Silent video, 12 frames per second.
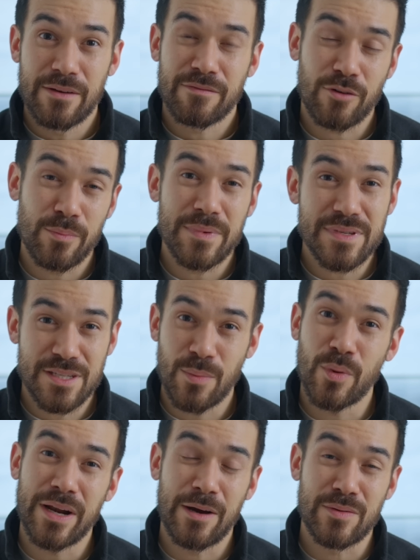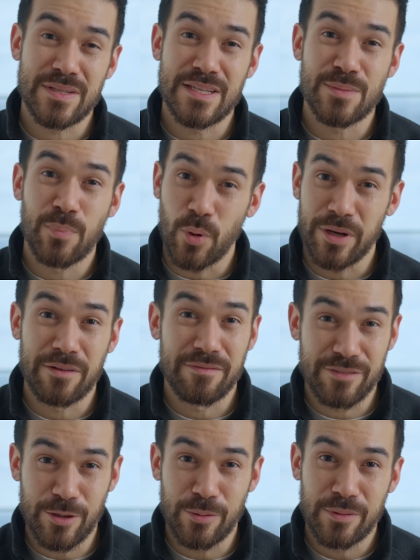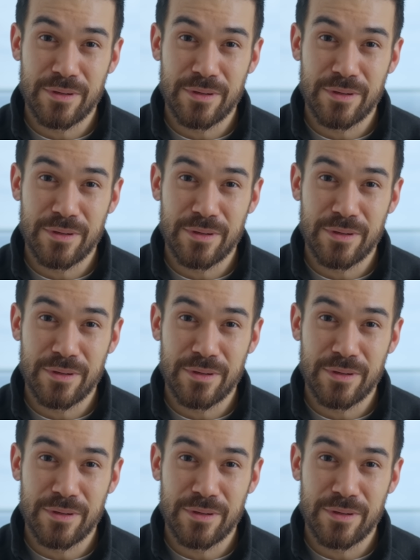from someone else's point of view.